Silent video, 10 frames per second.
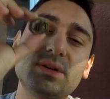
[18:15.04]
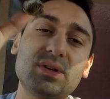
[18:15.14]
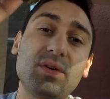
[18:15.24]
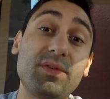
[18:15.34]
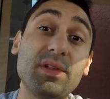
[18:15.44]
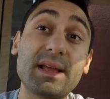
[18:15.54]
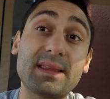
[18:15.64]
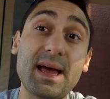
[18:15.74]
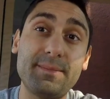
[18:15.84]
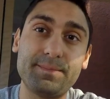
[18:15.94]
So if you
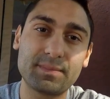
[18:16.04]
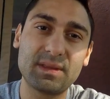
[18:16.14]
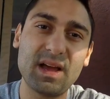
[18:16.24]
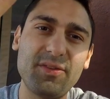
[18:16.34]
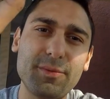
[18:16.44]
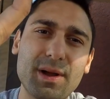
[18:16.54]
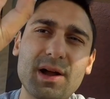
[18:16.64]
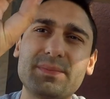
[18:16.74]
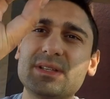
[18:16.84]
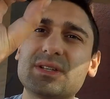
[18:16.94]
like that, definitely
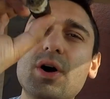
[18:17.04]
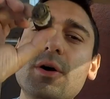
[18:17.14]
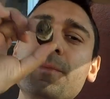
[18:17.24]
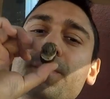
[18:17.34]
pick up the cigar.